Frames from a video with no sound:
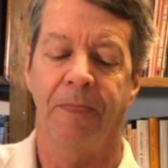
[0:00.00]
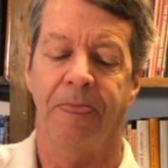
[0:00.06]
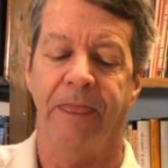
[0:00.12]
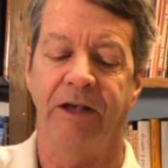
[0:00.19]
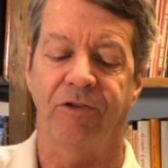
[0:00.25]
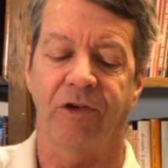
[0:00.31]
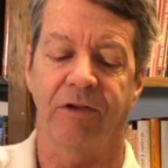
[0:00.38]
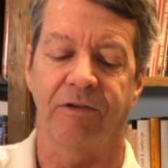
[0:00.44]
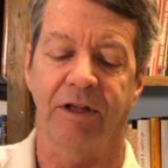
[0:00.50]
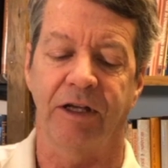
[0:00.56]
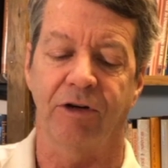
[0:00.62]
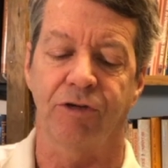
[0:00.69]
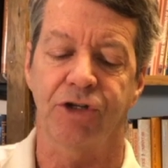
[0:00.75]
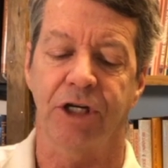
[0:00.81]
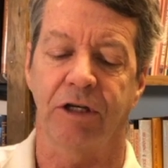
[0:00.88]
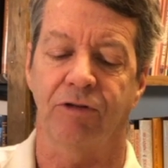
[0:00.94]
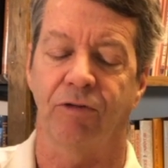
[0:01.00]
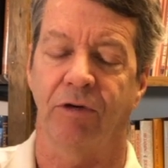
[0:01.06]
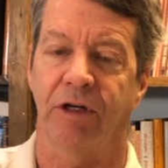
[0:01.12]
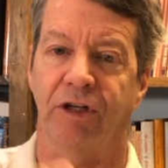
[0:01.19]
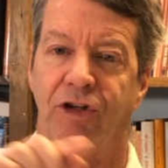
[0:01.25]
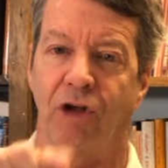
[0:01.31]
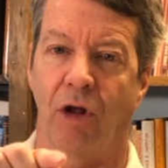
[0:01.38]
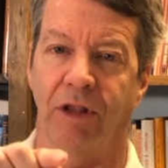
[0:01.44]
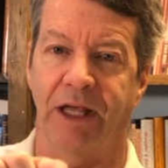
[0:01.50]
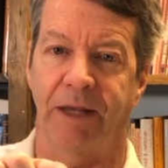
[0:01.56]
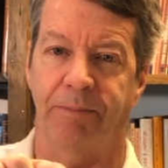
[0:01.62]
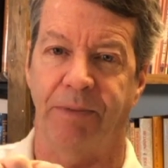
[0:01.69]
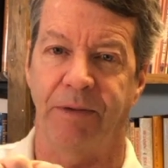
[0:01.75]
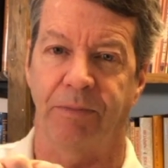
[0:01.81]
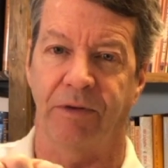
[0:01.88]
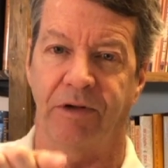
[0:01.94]
He says, little children, don't let
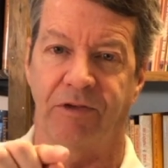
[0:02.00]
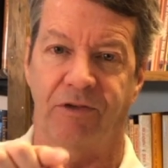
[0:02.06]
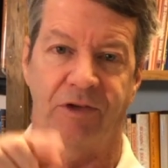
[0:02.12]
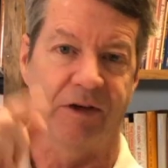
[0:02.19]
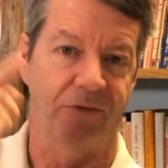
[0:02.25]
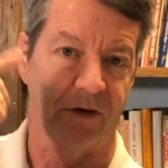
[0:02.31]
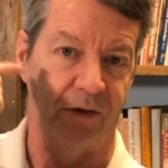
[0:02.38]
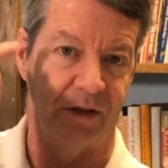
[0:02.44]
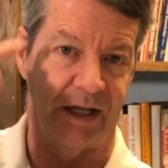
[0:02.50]
people deceive you.